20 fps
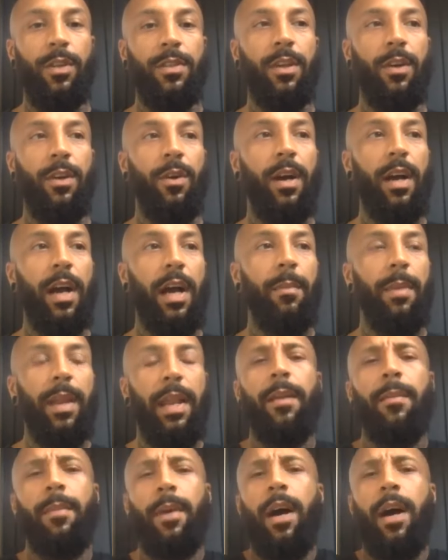So I'm,
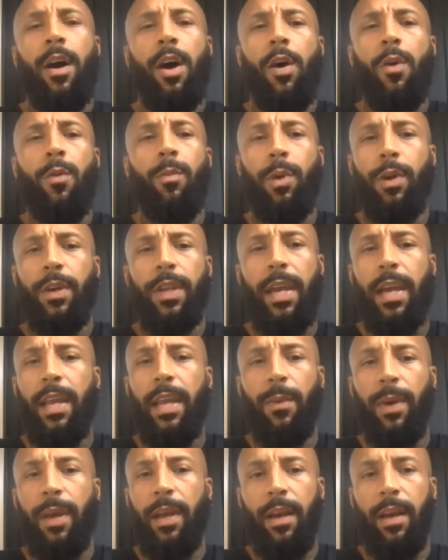I'm a homebody
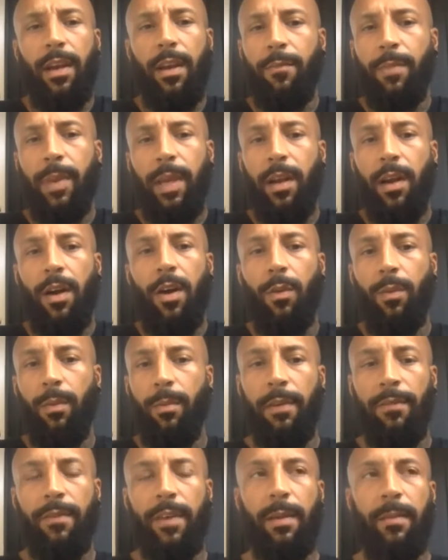anyway. I love being at home with
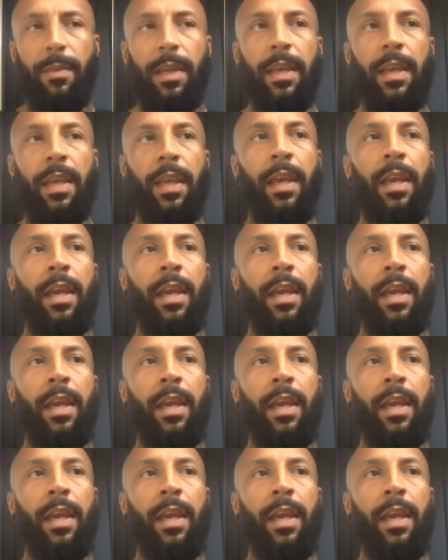my family.